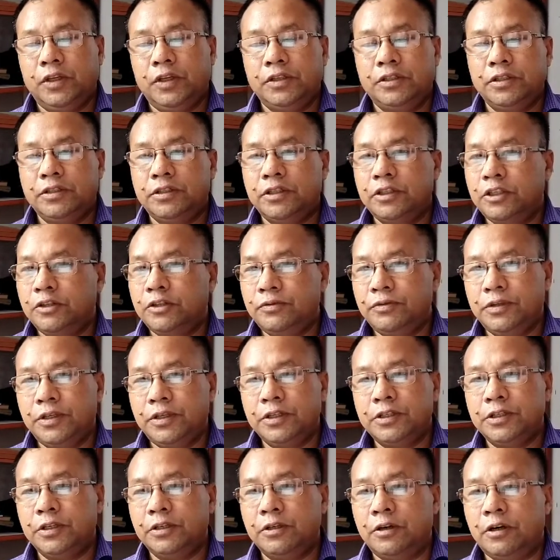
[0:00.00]
This is a
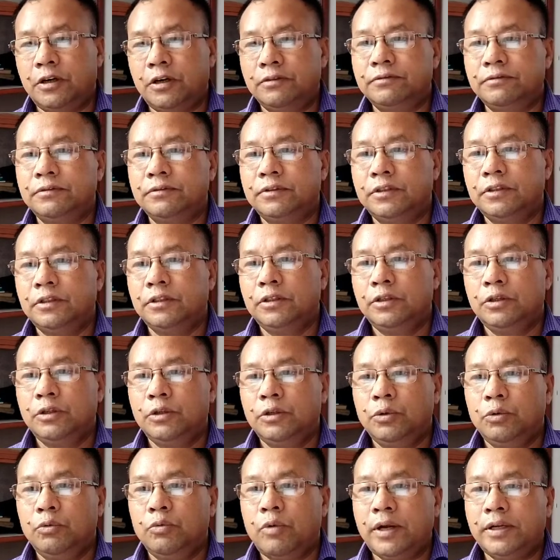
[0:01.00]
definition of
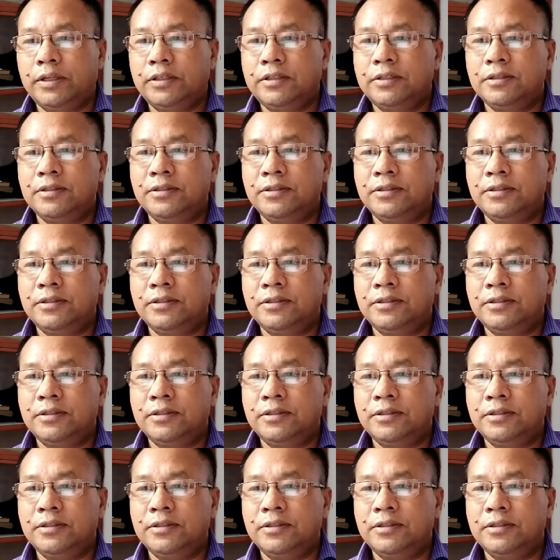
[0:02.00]
what